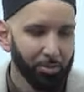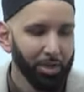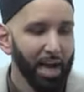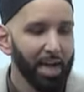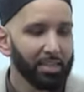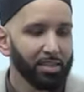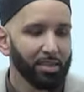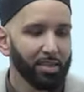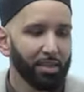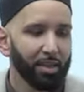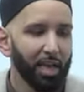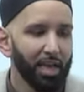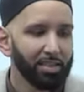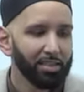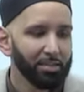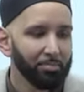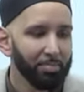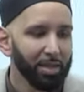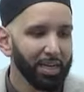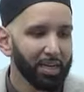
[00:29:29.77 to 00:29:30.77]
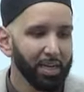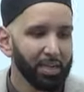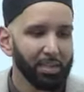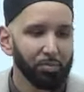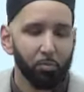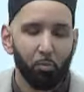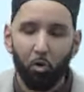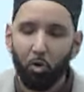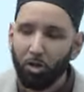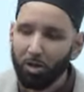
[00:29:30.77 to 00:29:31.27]
So we ask Allah to make
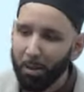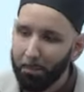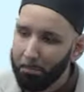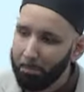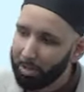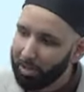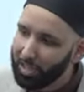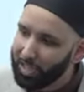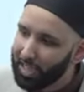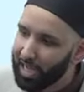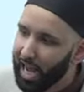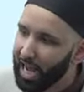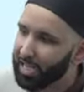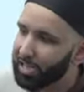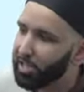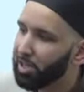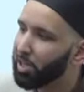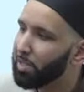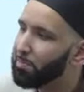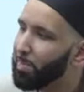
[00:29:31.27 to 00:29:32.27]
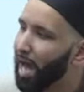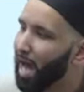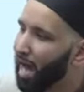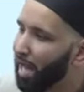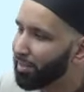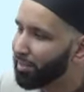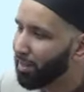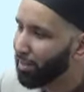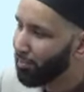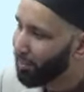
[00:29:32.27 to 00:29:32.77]
us more complete as
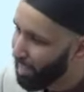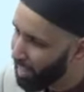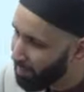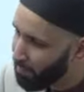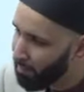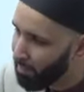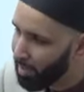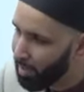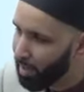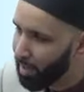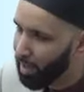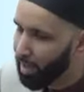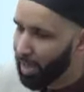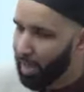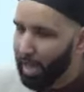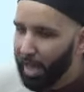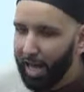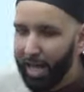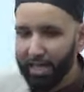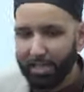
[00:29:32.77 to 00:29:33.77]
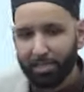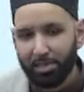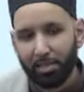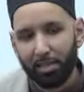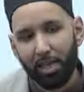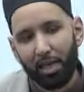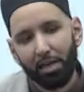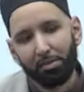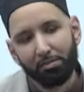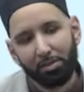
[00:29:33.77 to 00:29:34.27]
ibad of Him,
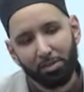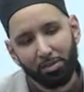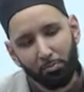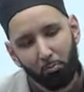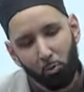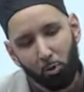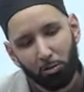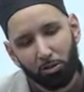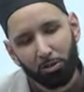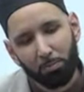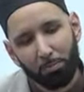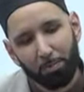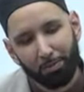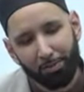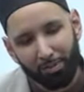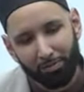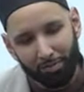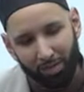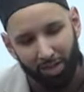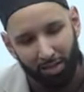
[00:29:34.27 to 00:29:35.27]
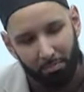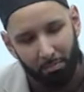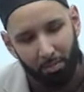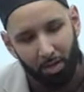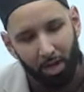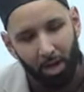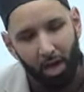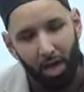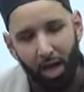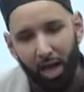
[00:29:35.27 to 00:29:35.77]
as slaves and worshippers of
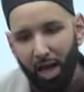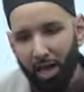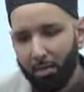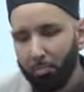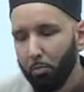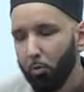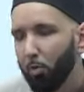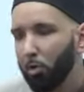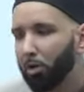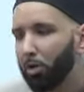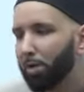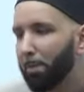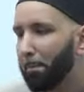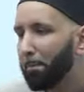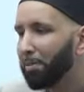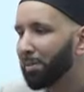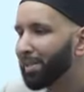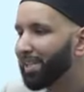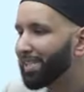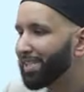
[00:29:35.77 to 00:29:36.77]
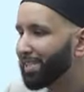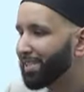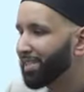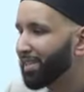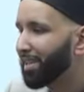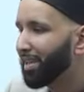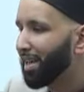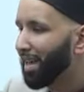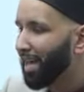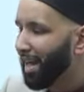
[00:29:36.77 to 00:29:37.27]
Him, and more
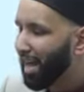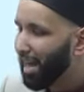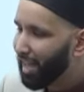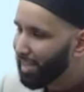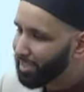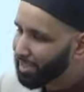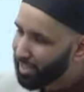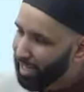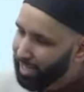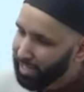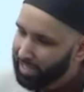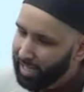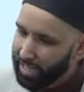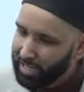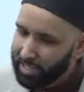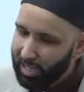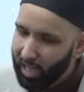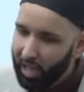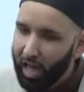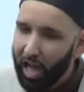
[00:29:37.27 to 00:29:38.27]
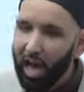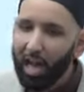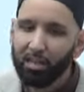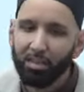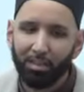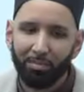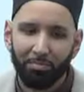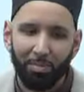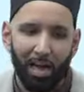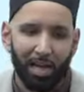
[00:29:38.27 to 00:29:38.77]
complete as a
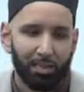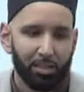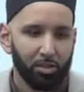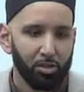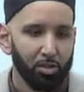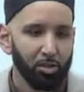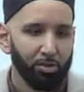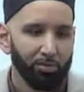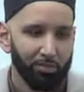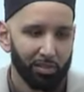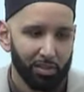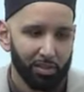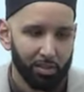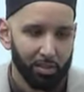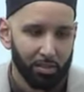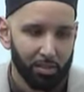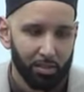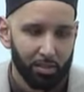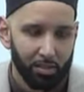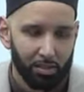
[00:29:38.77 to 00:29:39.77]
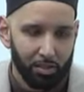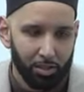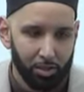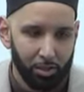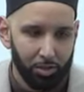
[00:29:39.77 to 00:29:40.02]
khadim, as servants